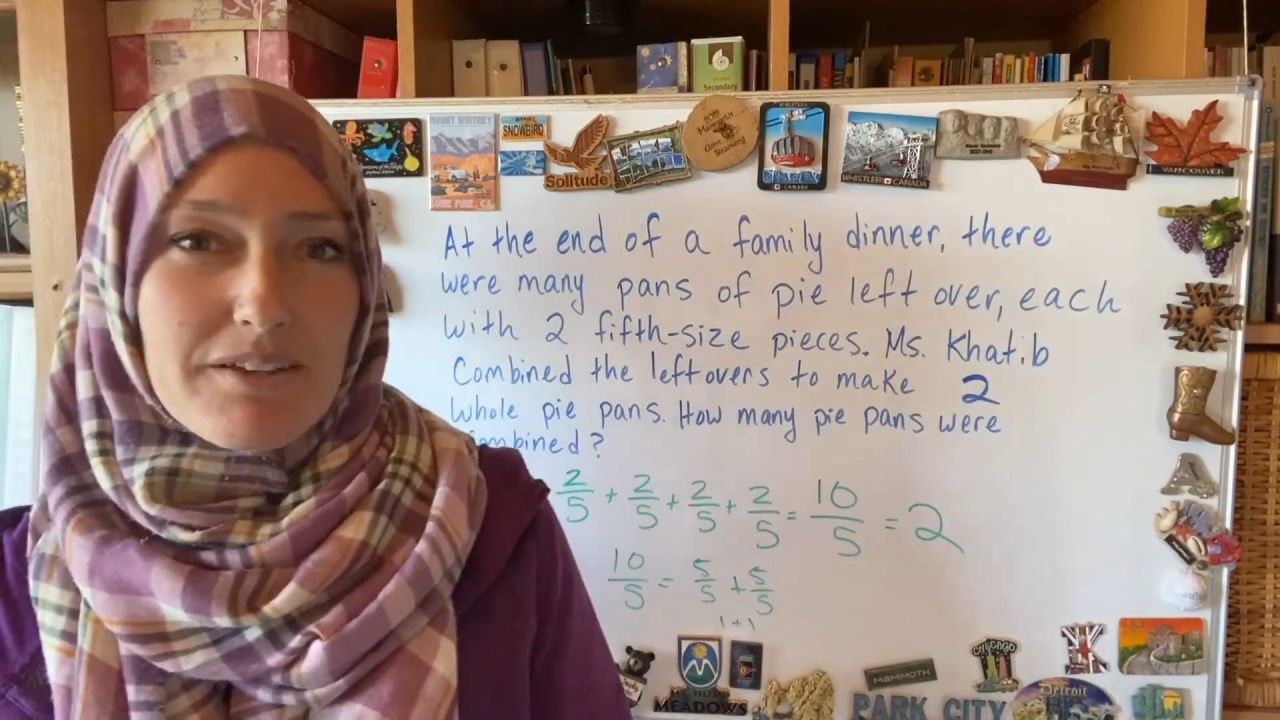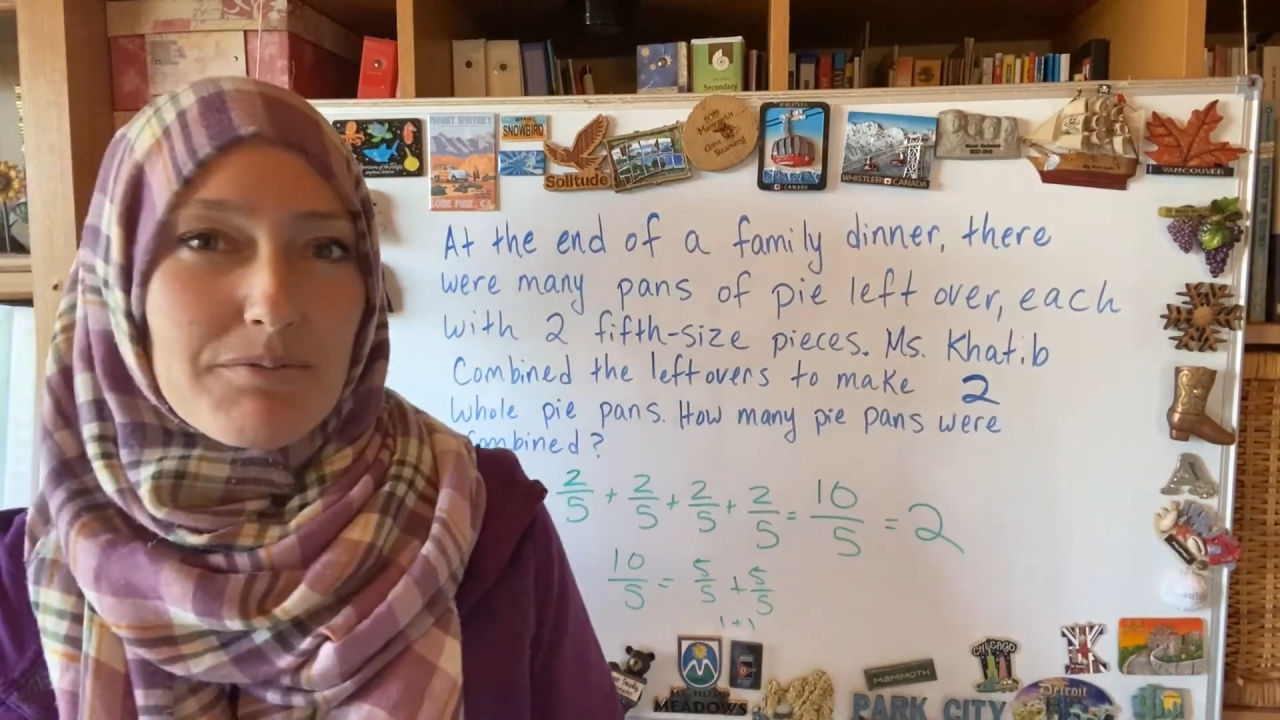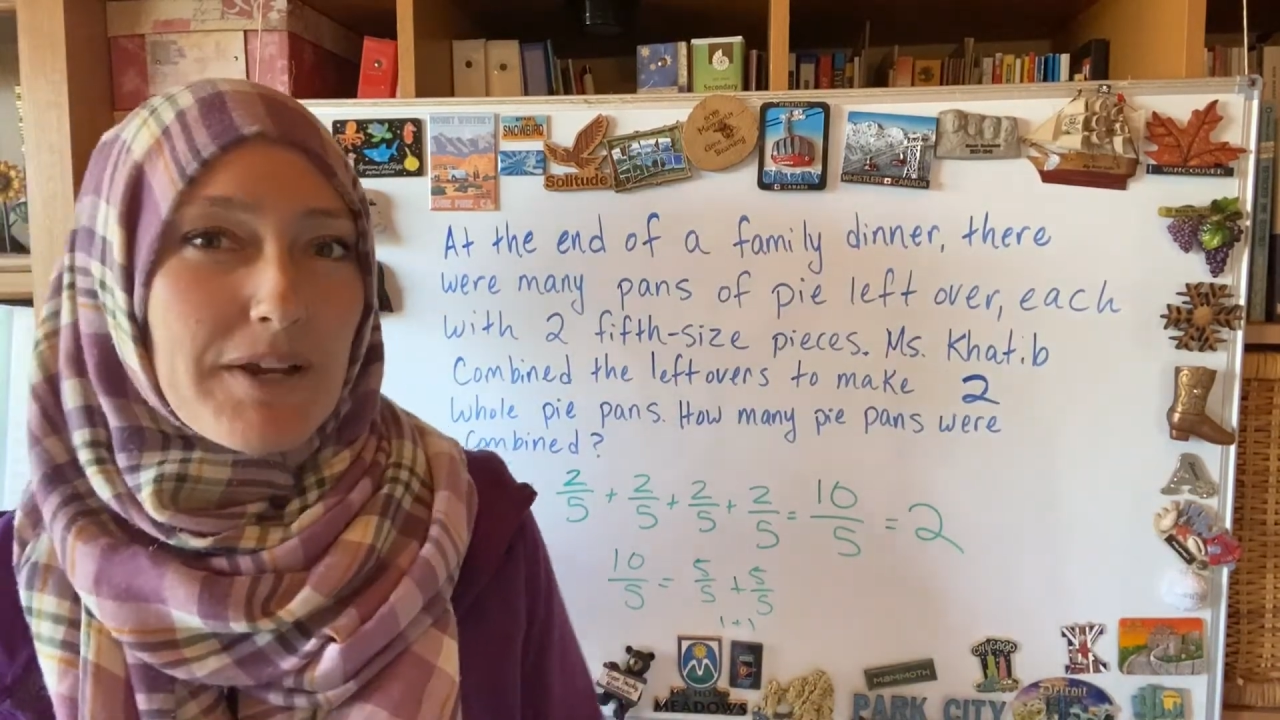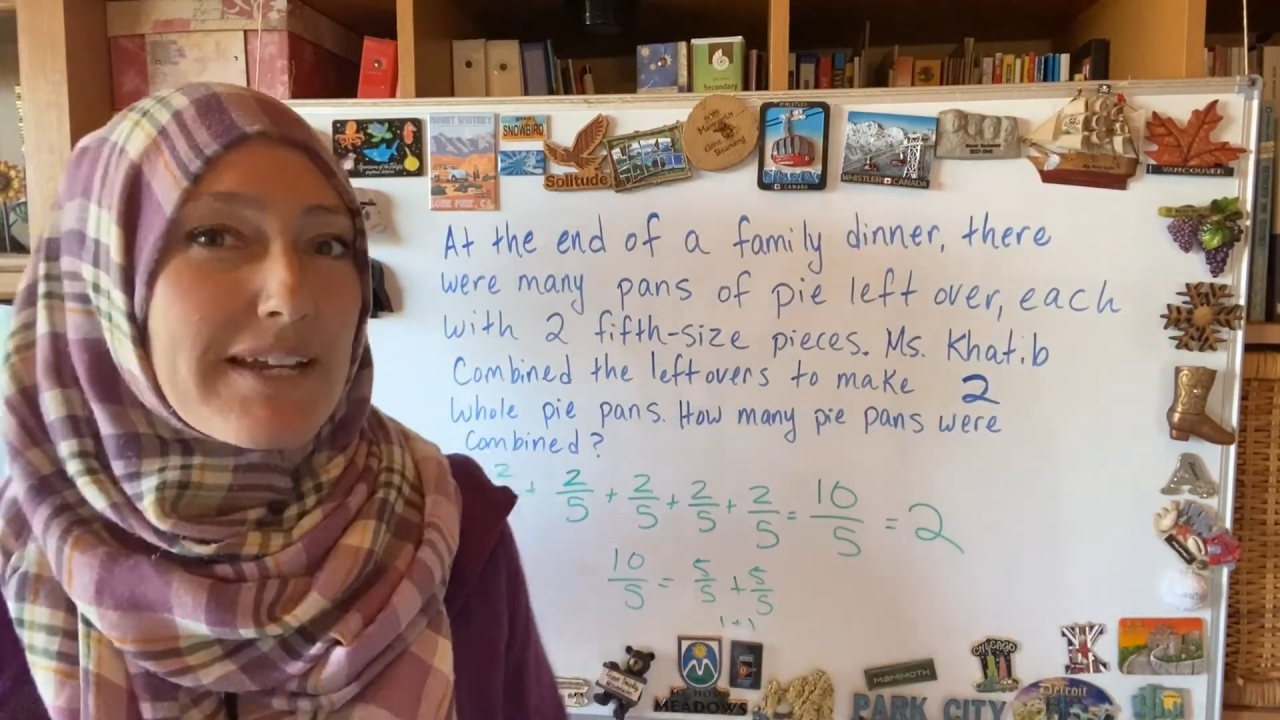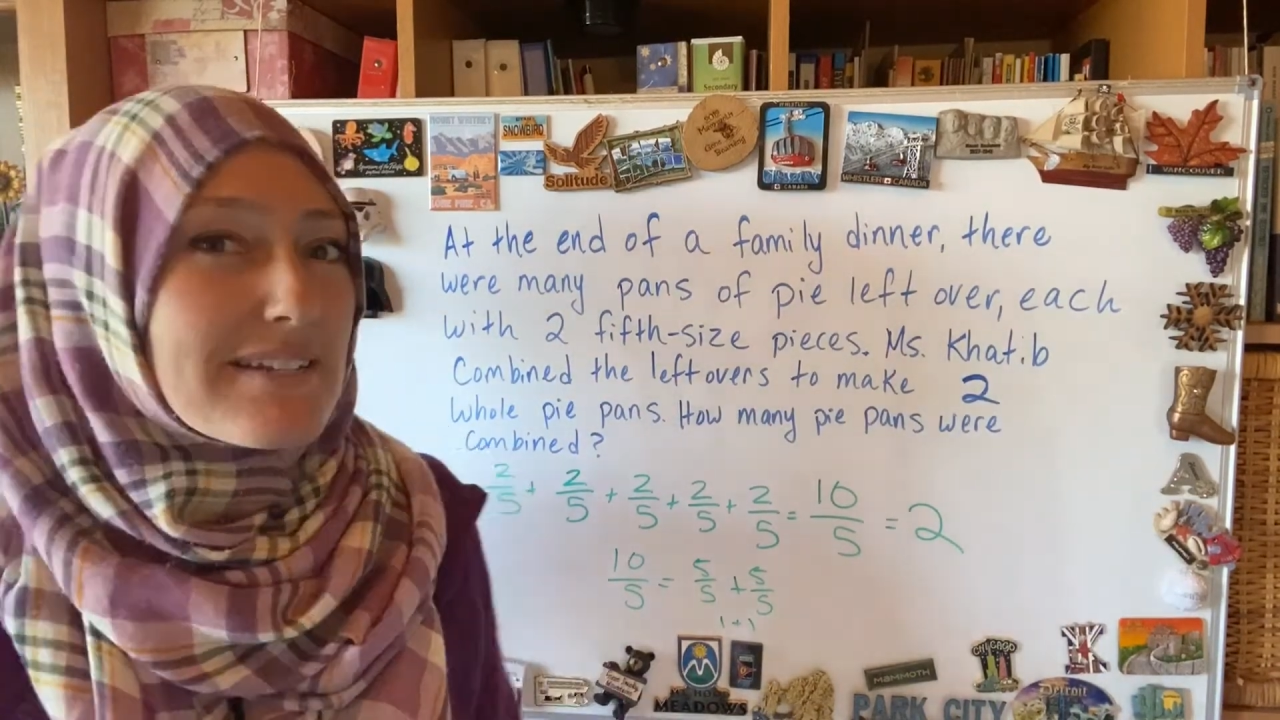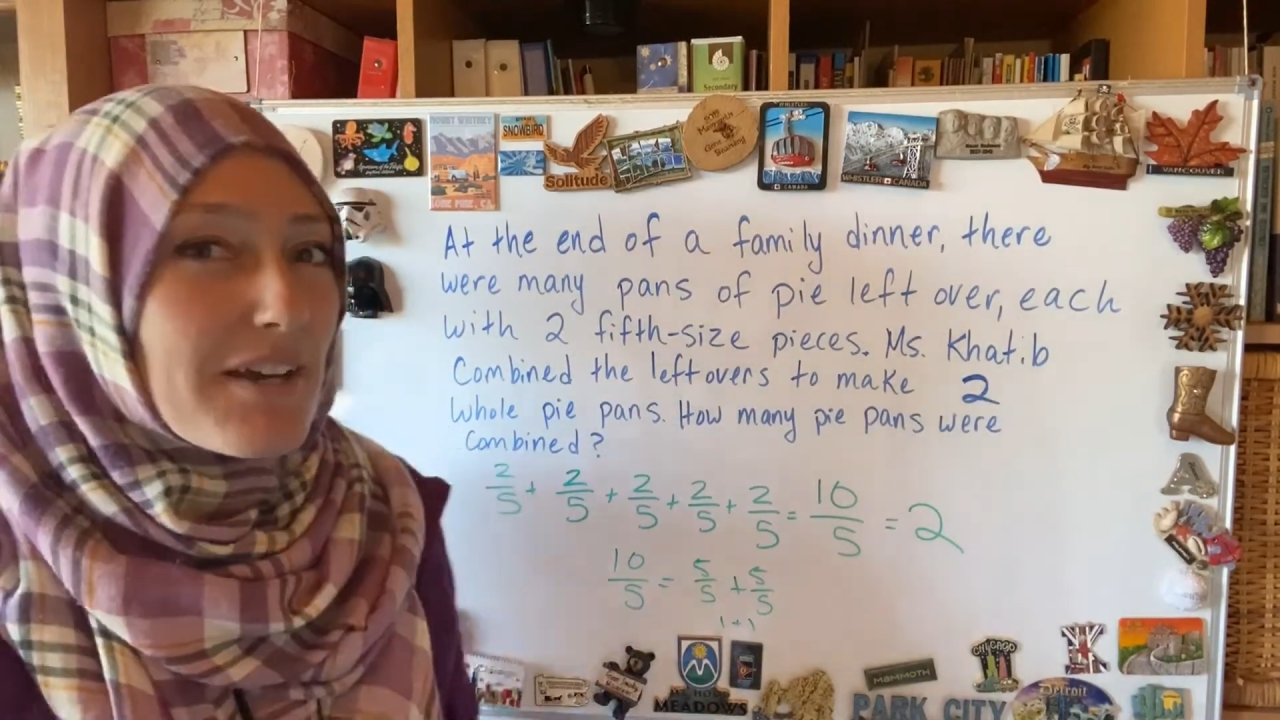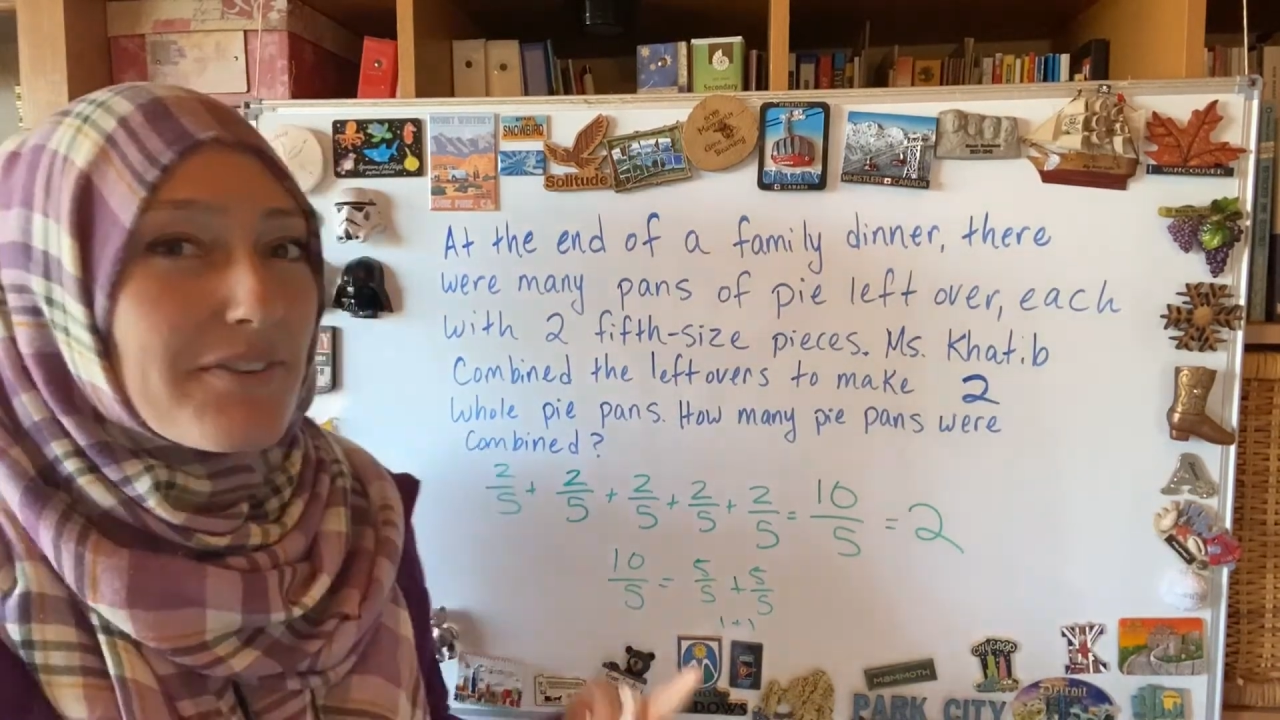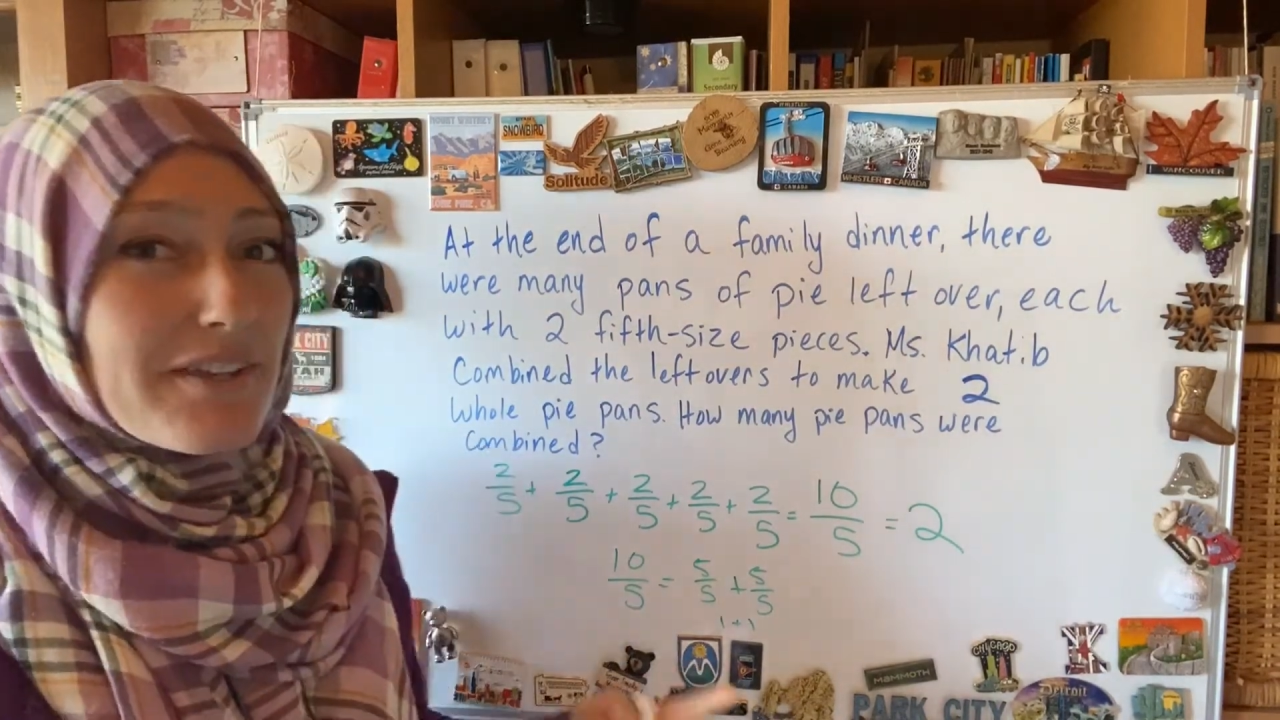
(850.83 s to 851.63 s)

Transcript: Write down the